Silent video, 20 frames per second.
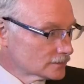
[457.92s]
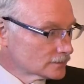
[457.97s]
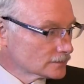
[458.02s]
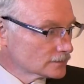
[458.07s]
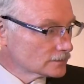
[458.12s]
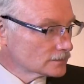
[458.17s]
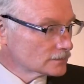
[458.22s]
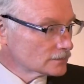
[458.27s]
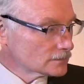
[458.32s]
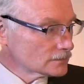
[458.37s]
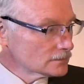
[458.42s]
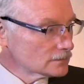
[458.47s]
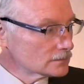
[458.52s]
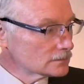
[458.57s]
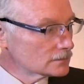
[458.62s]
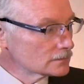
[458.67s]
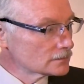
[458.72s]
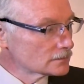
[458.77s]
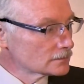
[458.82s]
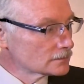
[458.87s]

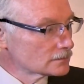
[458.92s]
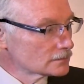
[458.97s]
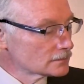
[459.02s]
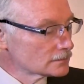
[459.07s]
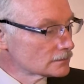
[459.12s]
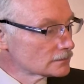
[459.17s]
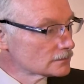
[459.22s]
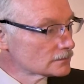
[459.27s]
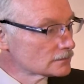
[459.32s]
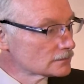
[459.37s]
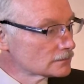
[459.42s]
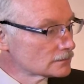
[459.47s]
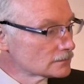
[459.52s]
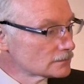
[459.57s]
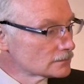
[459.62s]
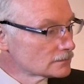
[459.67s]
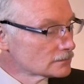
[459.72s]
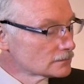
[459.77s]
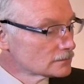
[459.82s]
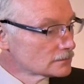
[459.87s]

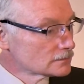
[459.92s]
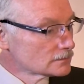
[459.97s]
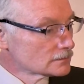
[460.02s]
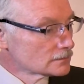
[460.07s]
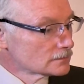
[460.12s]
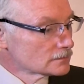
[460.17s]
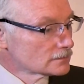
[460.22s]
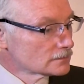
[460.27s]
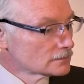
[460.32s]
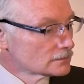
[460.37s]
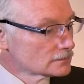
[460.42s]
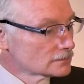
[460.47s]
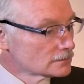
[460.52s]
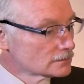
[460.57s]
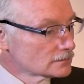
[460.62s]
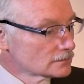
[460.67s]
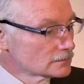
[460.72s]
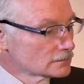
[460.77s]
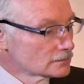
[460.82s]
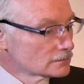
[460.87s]

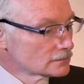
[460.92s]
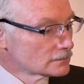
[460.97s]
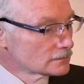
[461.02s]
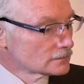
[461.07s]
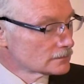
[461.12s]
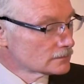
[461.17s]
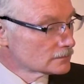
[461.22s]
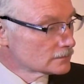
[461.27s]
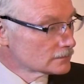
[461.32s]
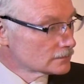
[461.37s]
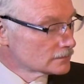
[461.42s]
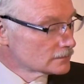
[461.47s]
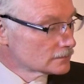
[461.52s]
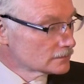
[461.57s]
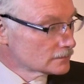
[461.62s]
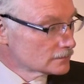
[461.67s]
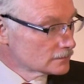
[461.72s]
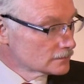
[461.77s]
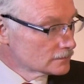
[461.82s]
No words are spoken by the person on screen.